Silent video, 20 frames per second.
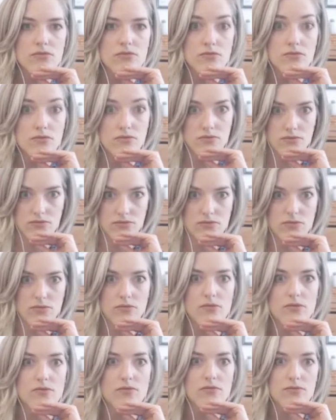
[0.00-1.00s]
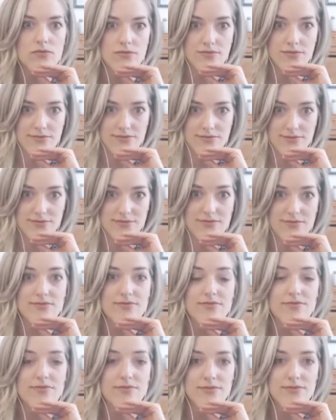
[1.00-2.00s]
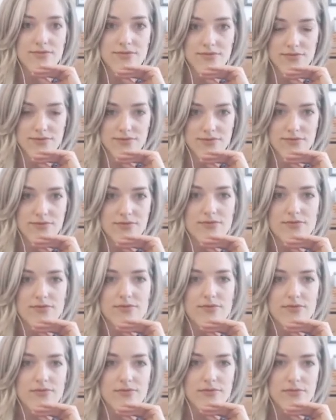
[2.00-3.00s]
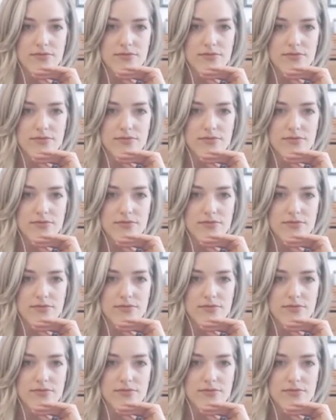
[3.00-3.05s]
[no speech]